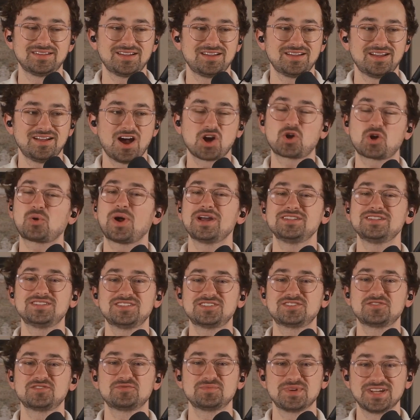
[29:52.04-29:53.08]
a
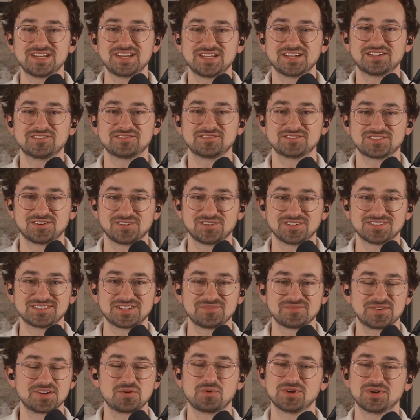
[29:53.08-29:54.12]
crisis of meaning of sorts. I
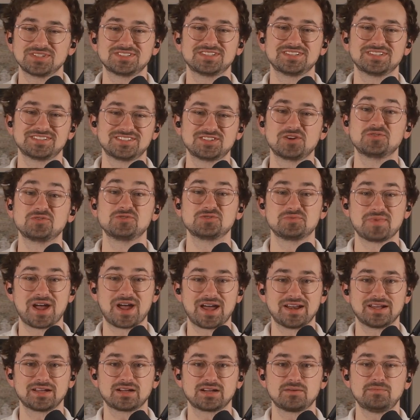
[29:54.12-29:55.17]
mean, it wasn't so
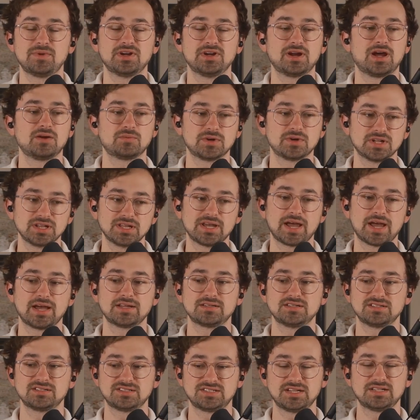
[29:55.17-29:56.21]
dramatic, but I really had
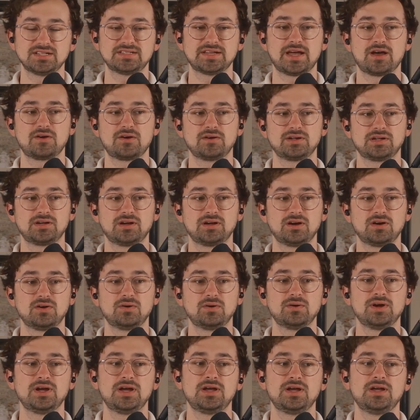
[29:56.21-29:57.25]
to sit down and go,
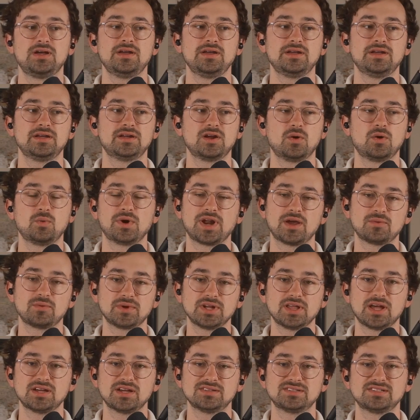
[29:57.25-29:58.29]
what I
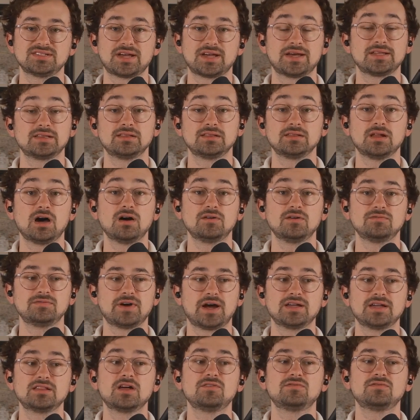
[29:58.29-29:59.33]
realized is I love
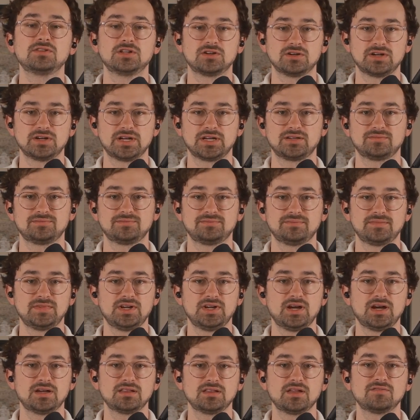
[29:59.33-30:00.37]
learning.
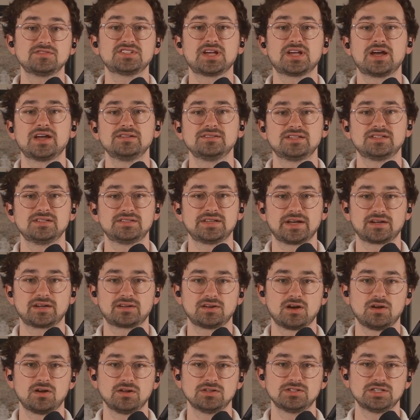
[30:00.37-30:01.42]
I love science and
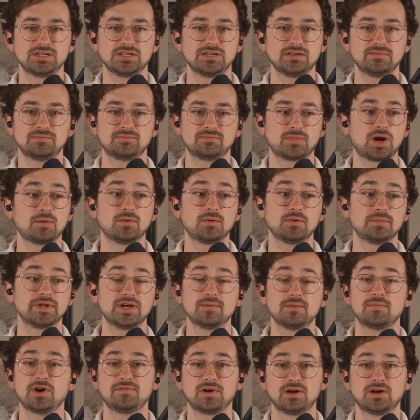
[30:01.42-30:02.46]
technology, probably
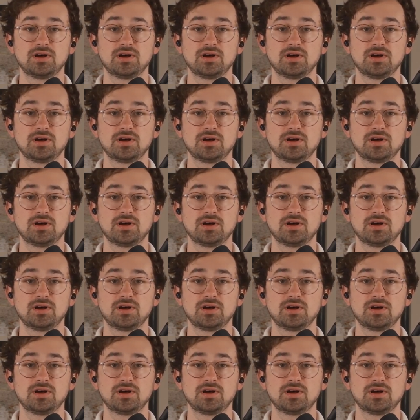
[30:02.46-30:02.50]
above all